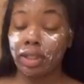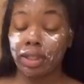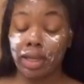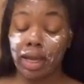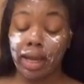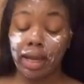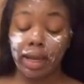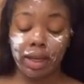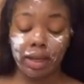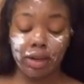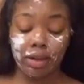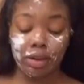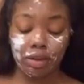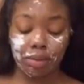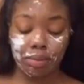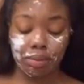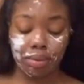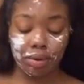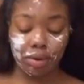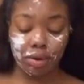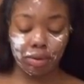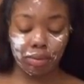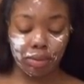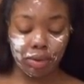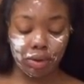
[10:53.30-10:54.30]
like help
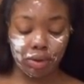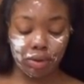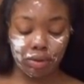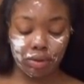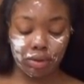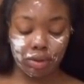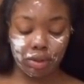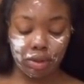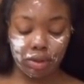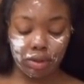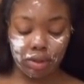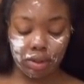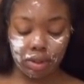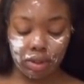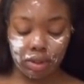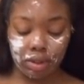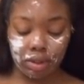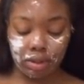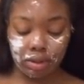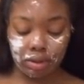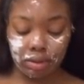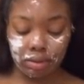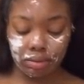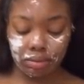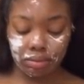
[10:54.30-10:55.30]
promote
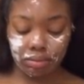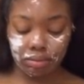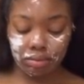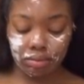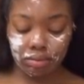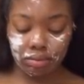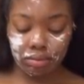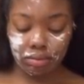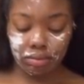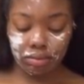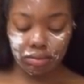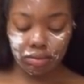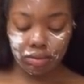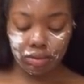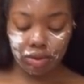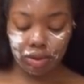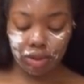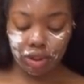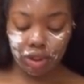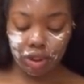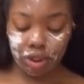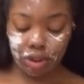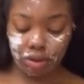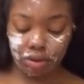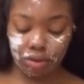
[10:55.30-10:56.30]
your
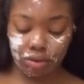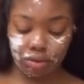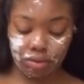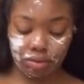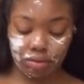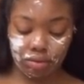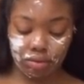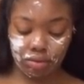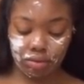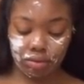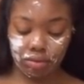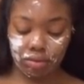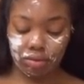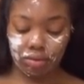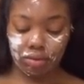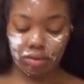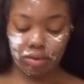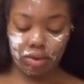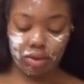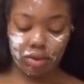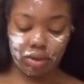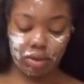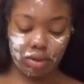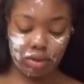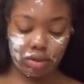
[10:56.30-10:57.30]
channel.
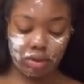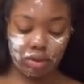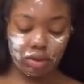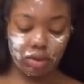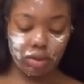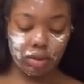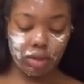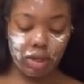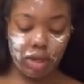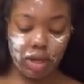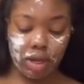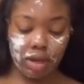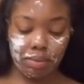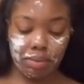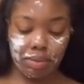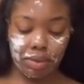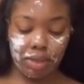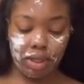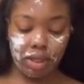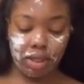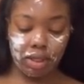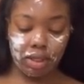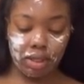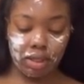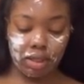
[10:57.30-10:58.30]
So
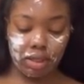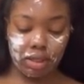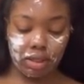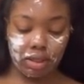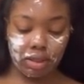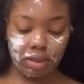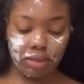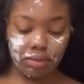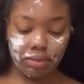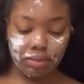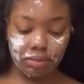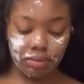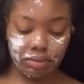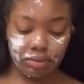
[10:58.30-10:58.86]
copy done.